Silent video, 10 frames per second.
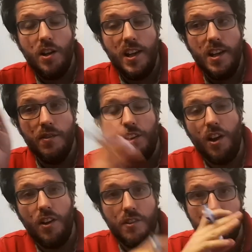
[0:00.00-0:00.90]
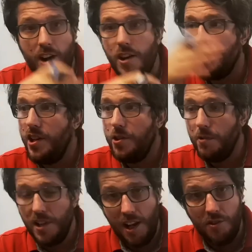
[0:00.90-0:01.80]
Either turn the fraction into
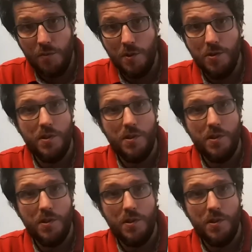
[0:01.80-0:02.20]
a decimal